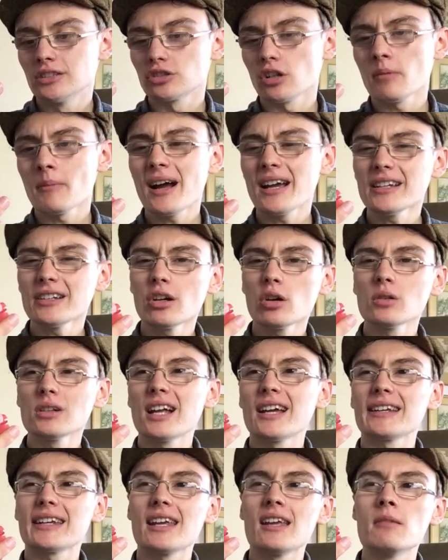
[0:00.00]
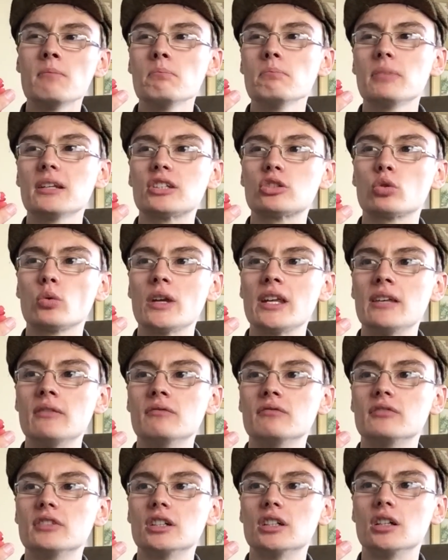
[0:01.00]
So I might go like in
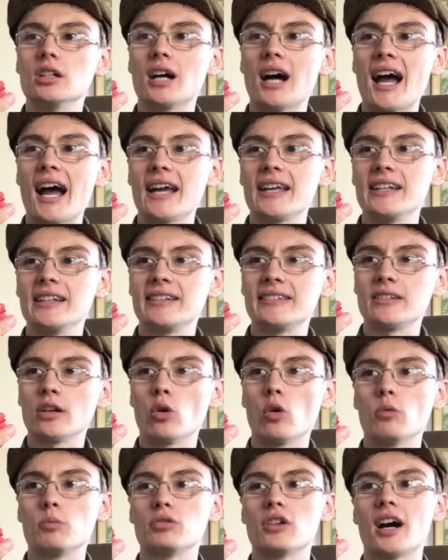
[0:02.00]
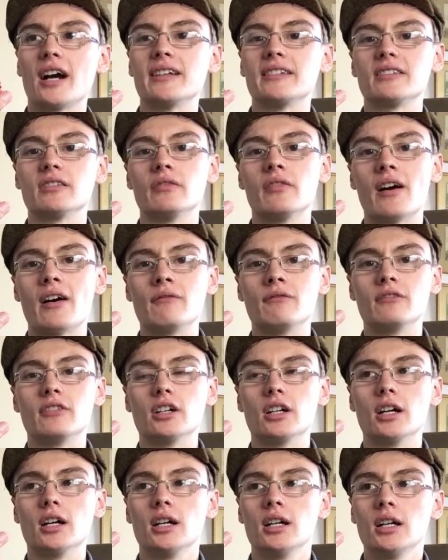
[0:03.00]
between the highest sold price and then
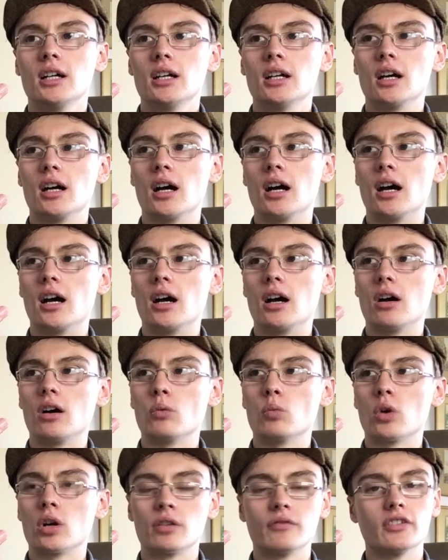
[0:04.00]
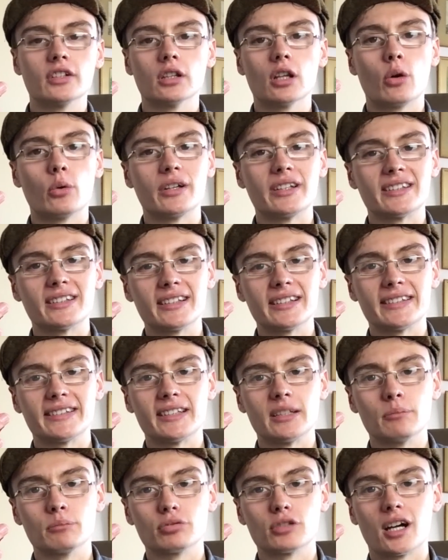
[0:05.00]
the uh, one of the lowest
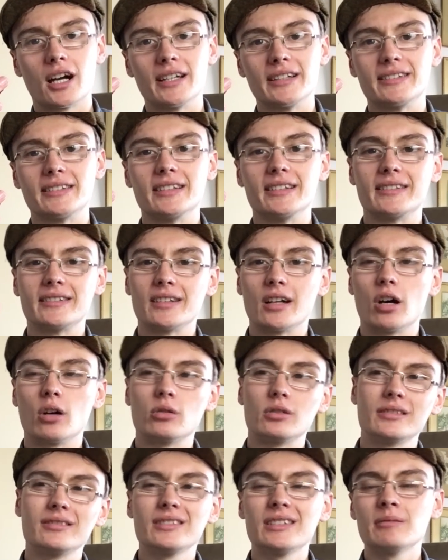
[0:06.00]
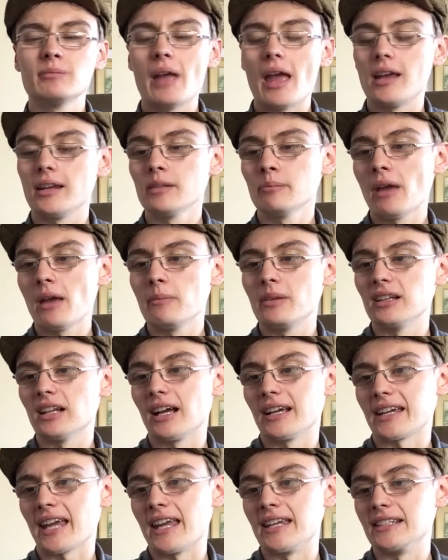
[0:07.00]
listing prices. So you may you may be
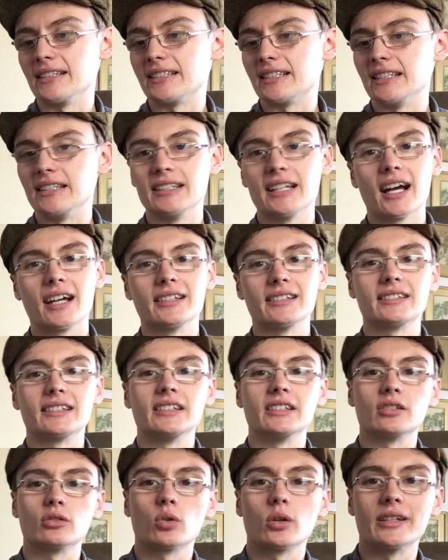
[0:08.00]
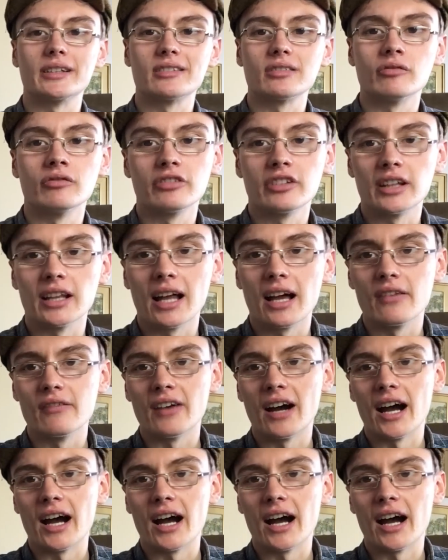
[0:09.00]
like 18, 19 quid, something like